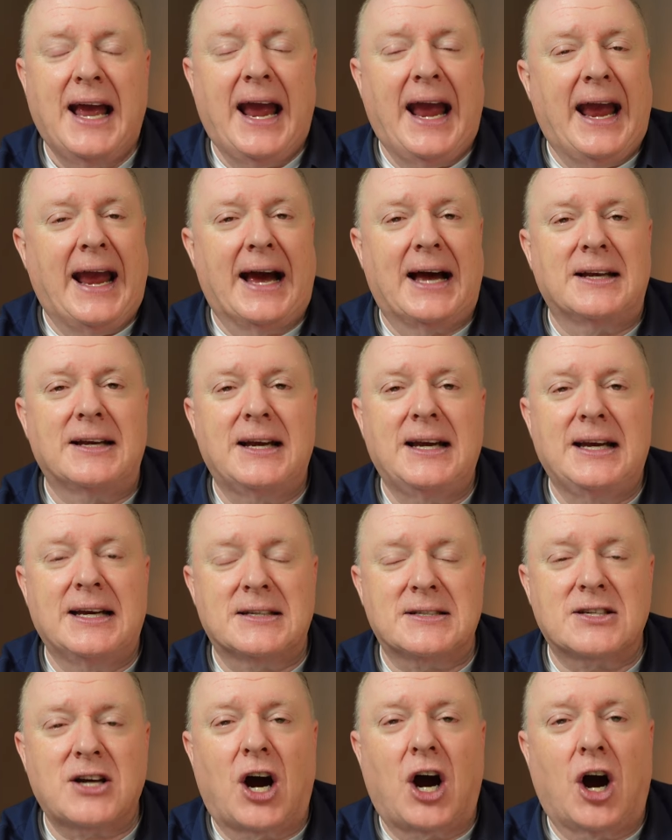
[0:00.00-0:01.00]
And
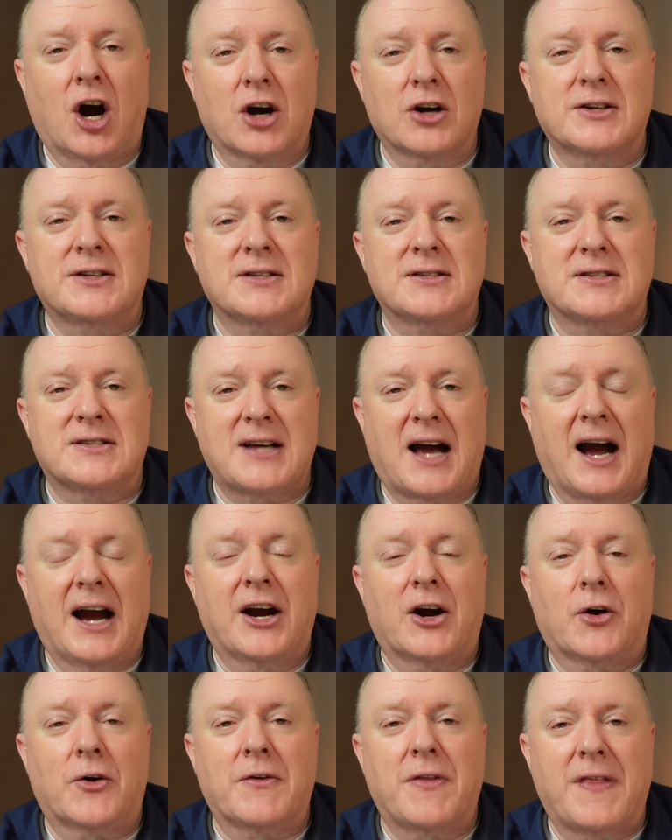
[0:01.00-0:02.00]
it's our
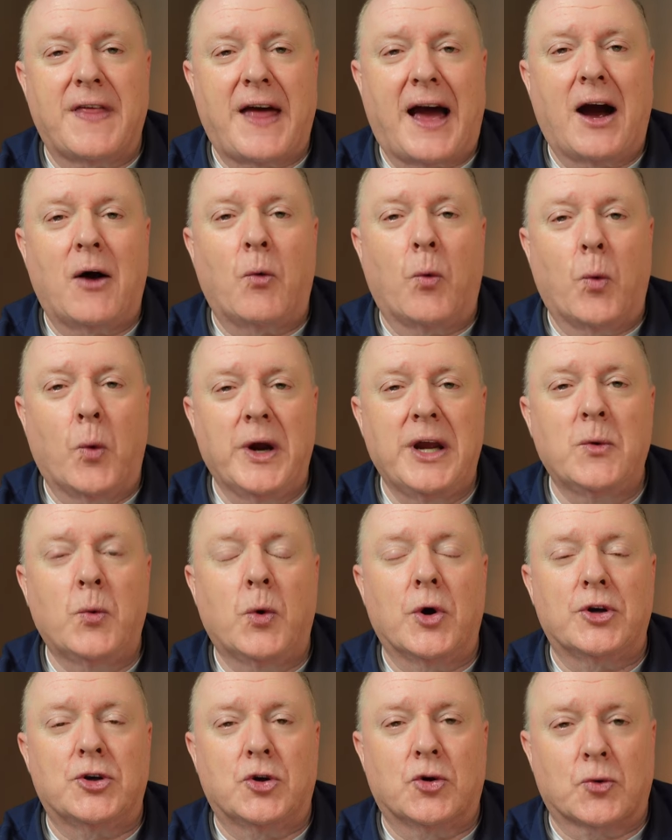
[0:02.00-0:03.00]
desire that we
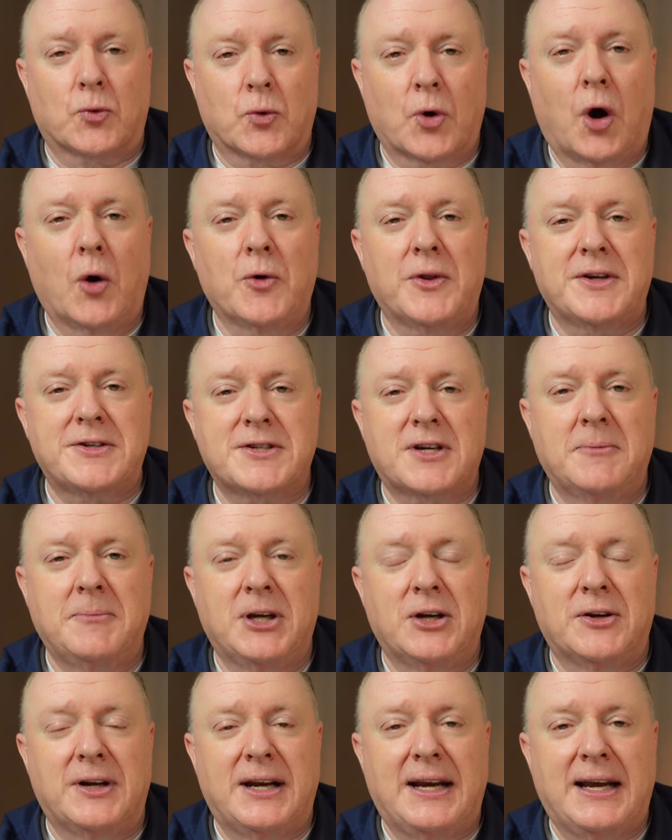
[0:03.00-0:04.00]
would grow this
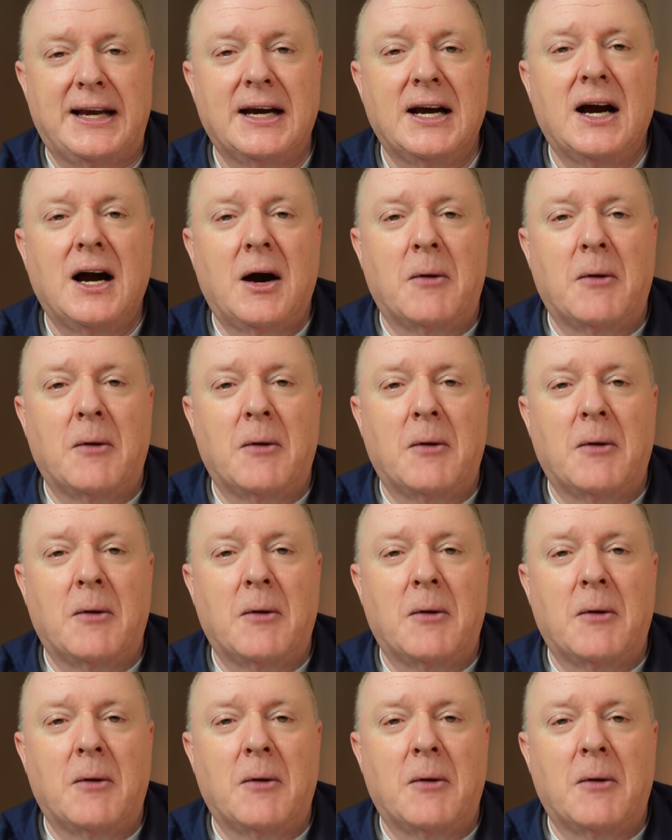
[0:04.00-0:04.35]
community,